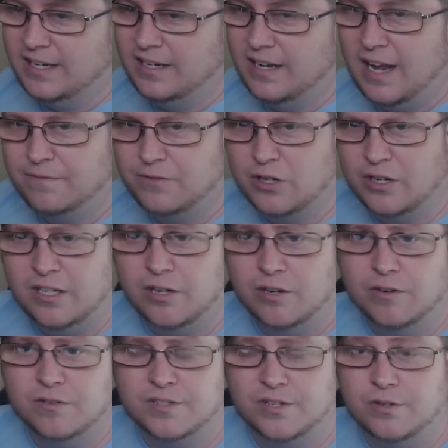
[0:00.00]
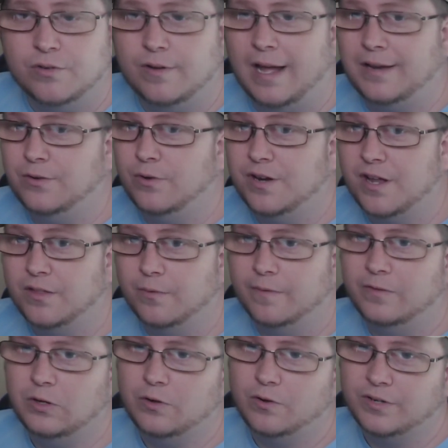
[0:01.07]
and after a year or two, I do another
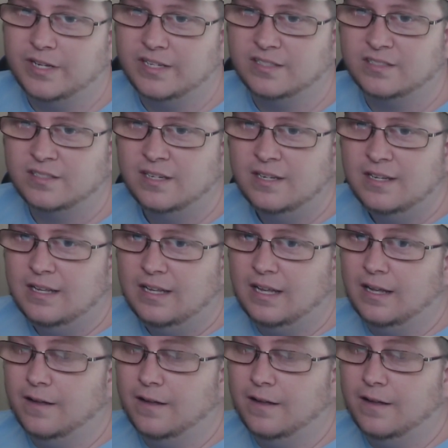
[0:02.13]
review on this,